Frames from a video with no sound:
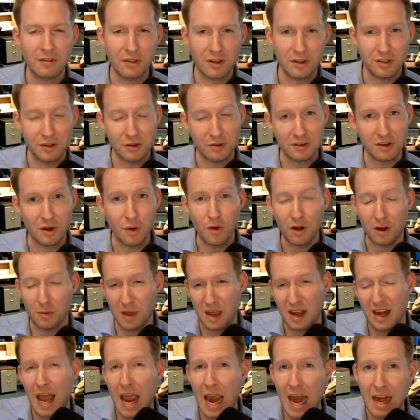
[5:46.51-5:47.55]
that there's going to be
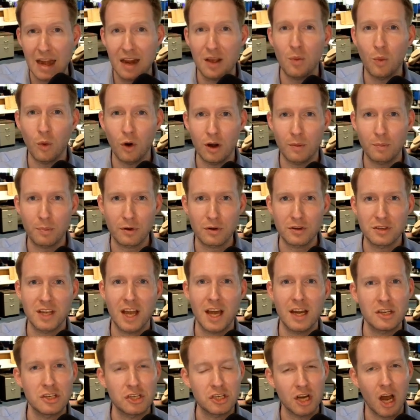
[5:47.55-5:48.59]
an
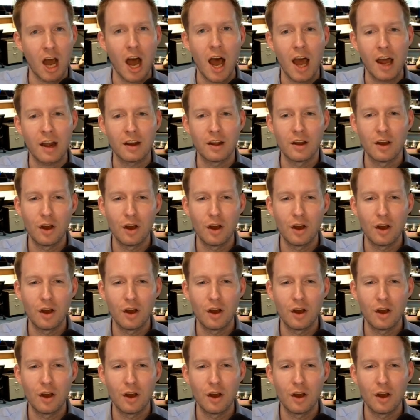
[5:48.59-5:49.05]
81% shot